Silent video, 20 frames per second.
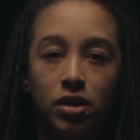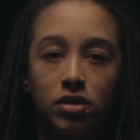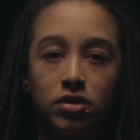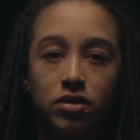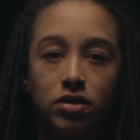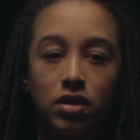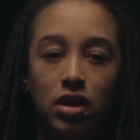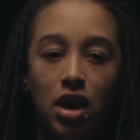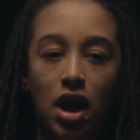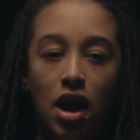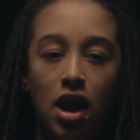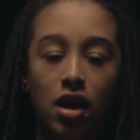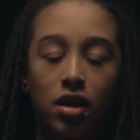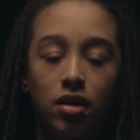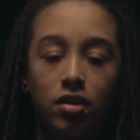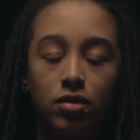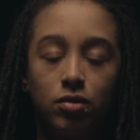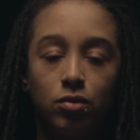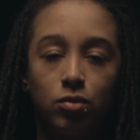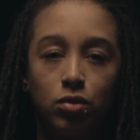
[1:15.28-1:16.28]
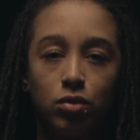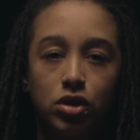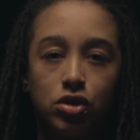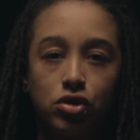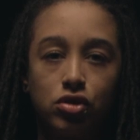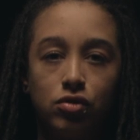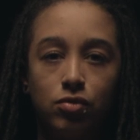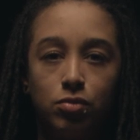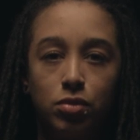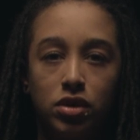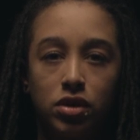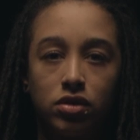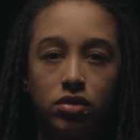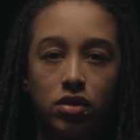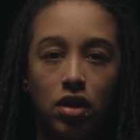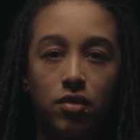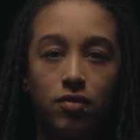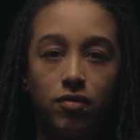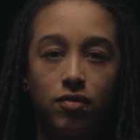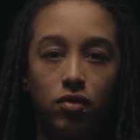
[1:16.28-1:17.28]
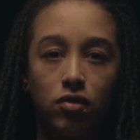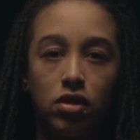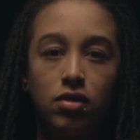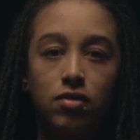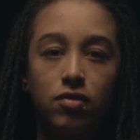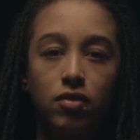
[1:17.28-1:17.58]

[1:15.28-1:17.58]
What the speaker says: is not what you've been set free